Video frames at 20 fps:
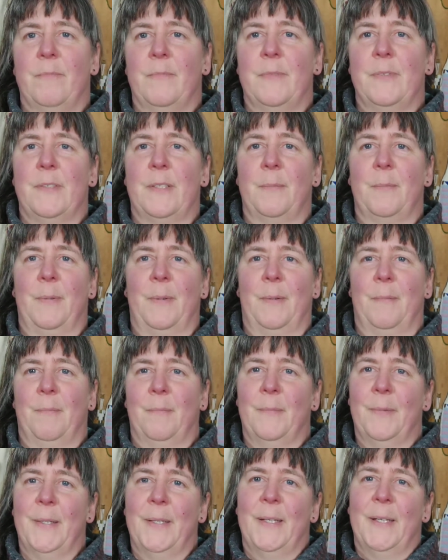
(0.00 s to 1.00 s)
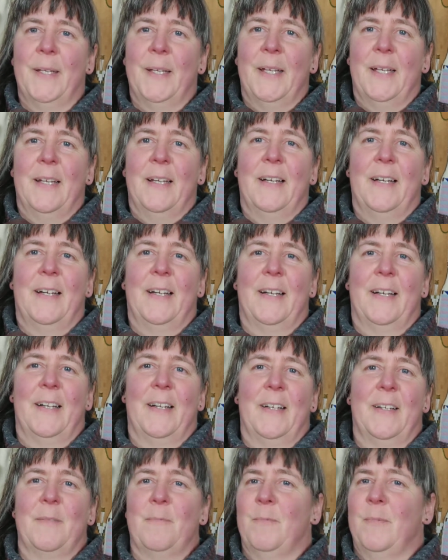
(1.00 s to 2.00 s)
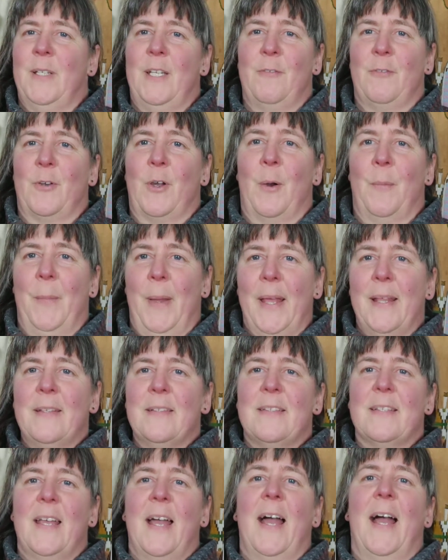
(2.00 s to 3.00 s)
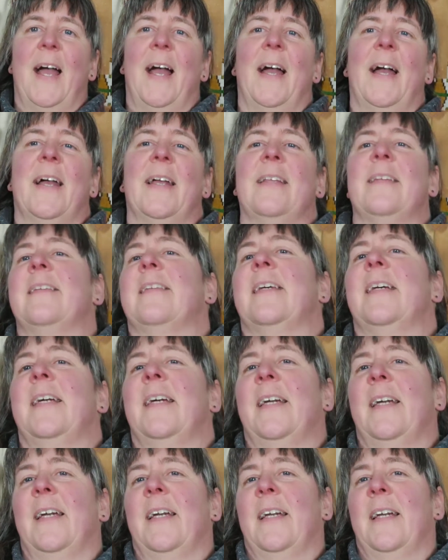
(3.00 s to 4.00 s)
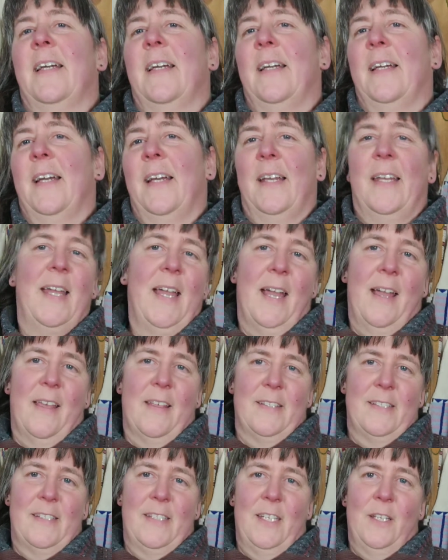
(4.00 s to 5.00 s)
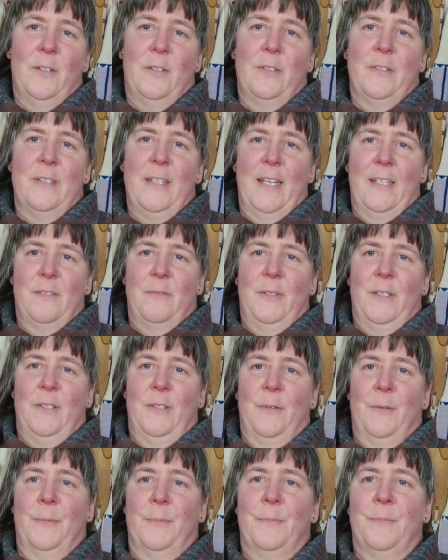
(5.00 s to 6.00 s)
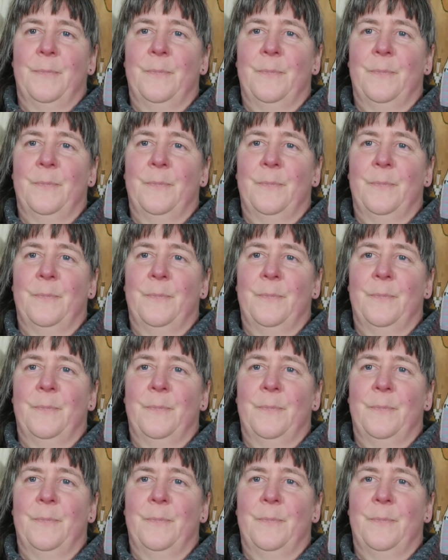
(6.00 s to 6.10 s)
simple. Leave a comment, and yeah, see you to the next video.